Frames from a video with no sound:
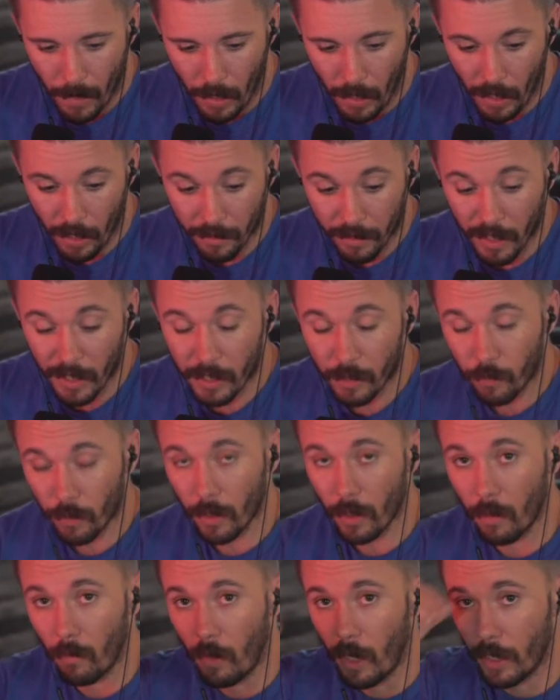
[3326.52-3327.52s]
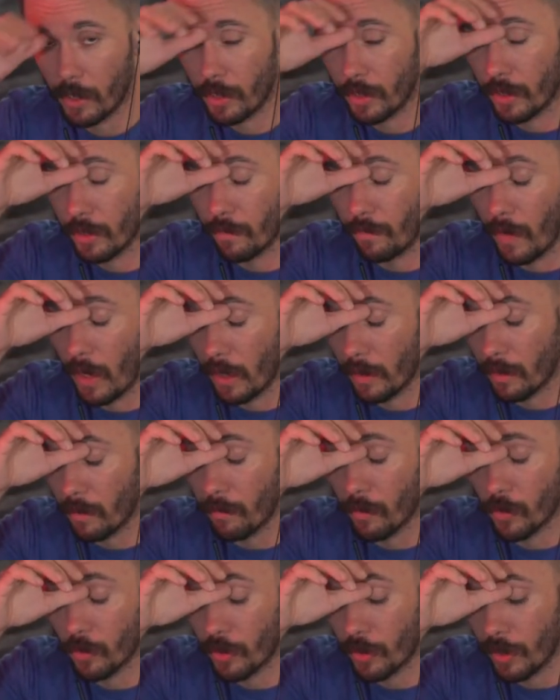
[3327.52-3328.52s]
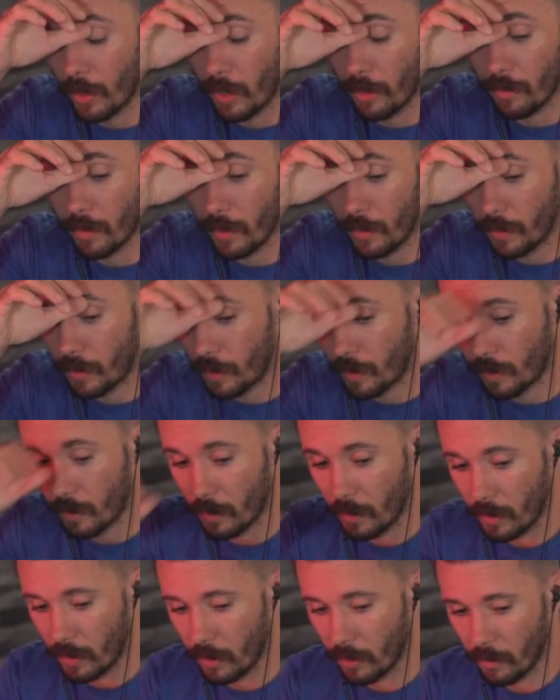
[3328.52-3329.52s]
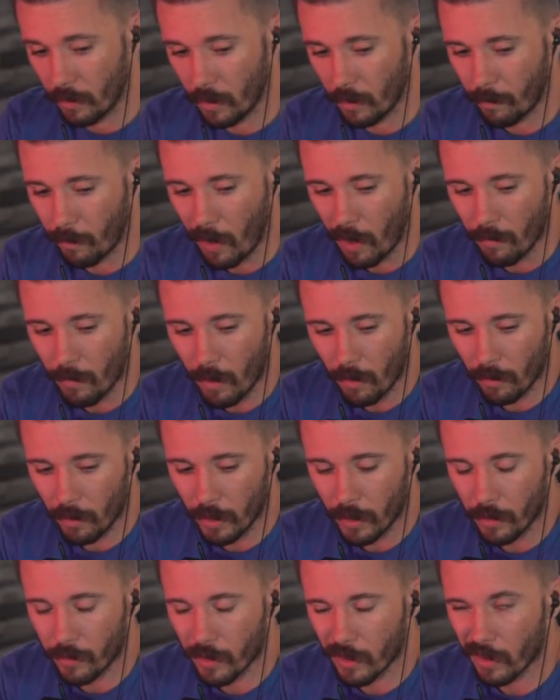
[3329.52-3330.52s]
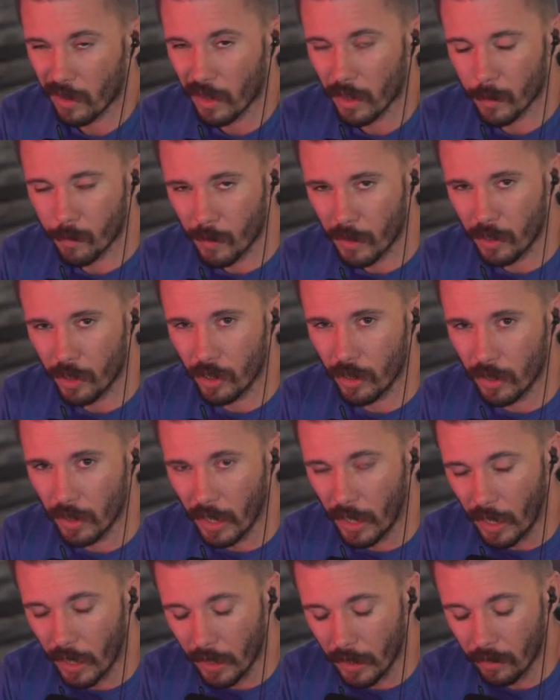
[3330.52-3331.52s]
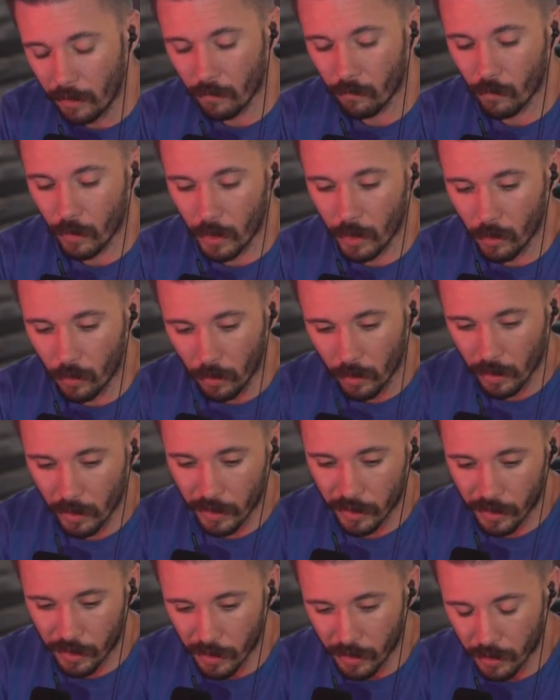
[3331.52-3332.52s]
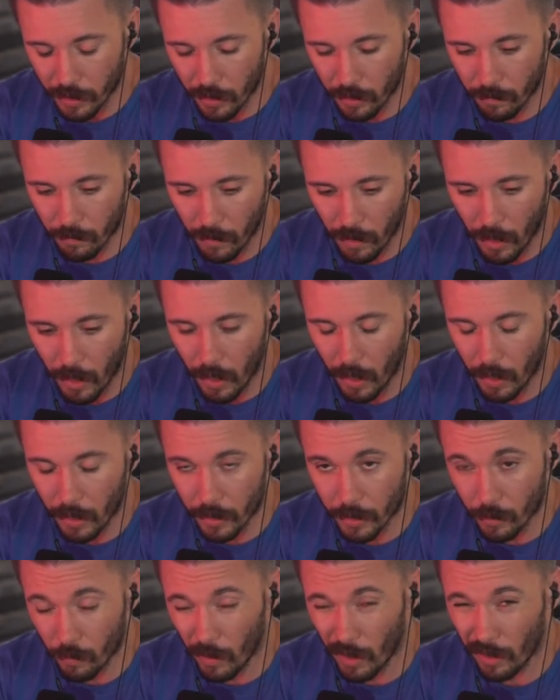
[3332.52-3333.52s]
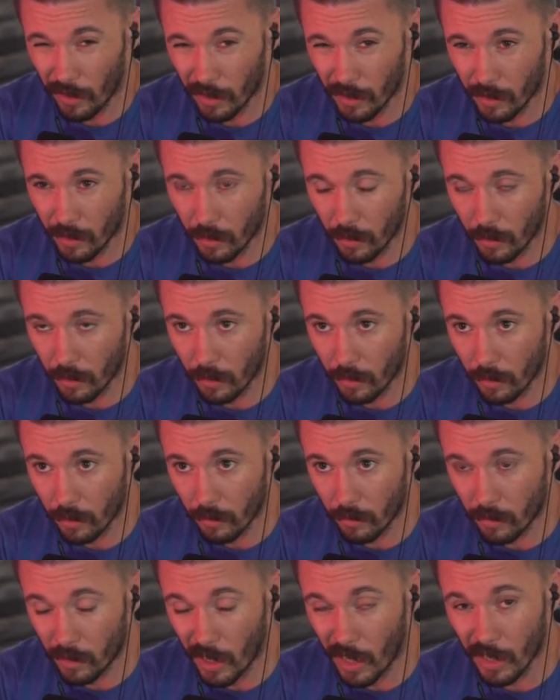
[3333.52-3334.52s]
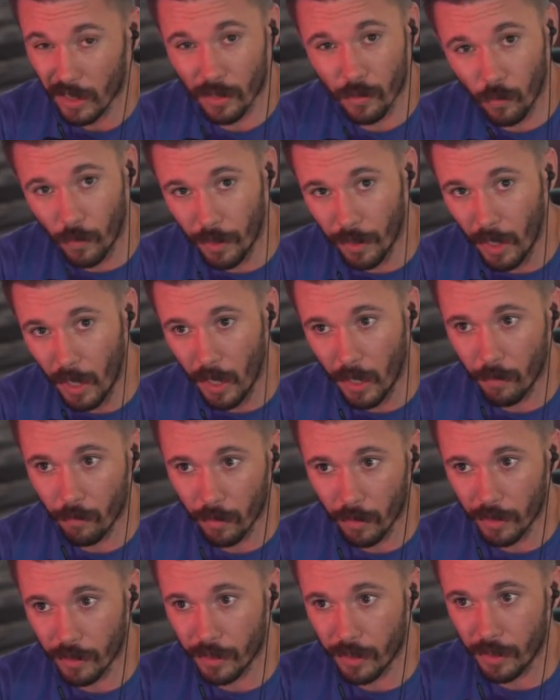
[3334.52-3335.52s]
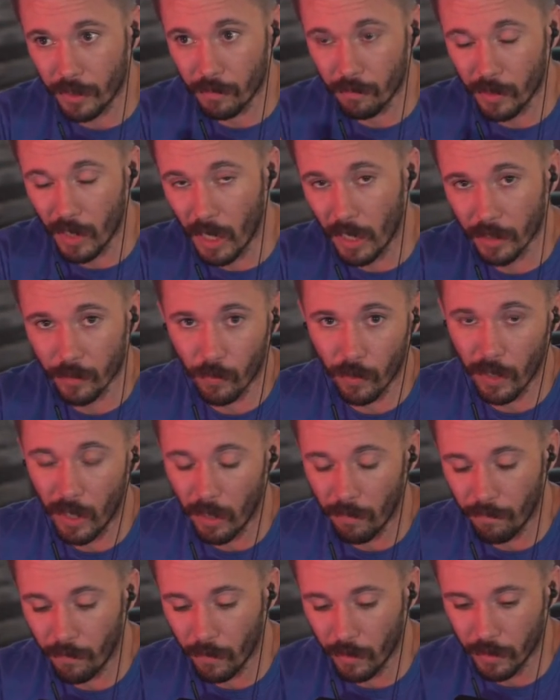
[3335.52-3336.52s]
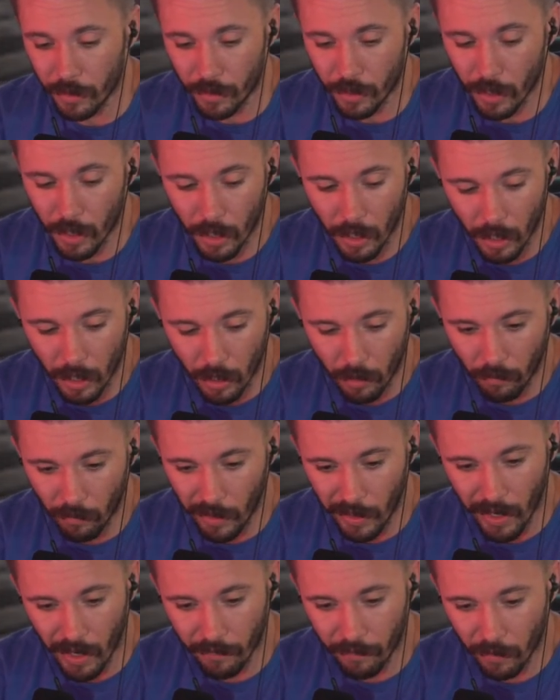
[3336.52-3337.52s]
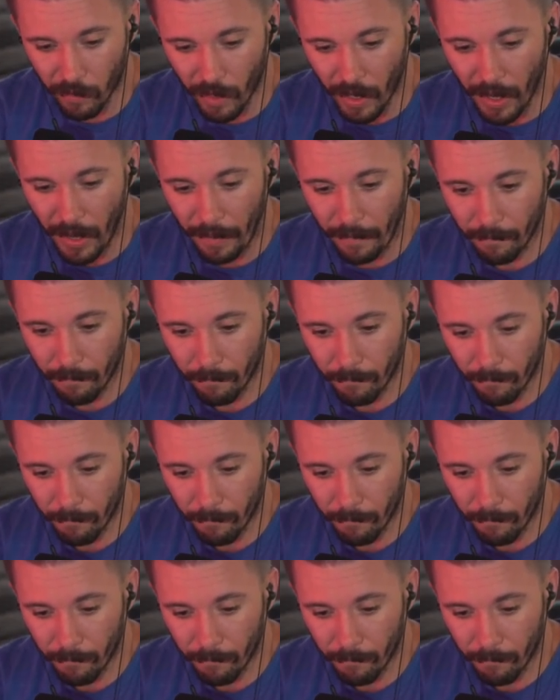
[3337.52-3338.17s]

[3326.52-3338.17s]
The next we're going to watch is Wagner mercenaries. They're primarily using the SPG-9 recoilless system as well as the TOS-1A, and we're going to see some TOS-1A footage right after that.